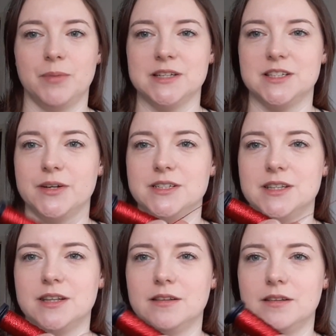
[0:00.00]
but
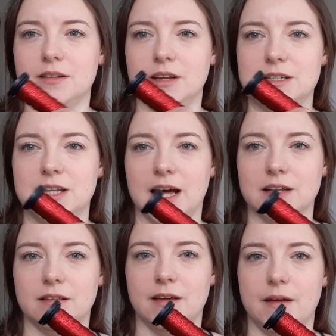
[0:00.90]
it's
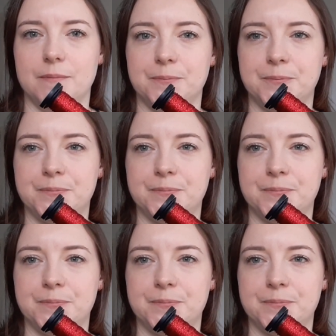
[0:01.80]
that thin.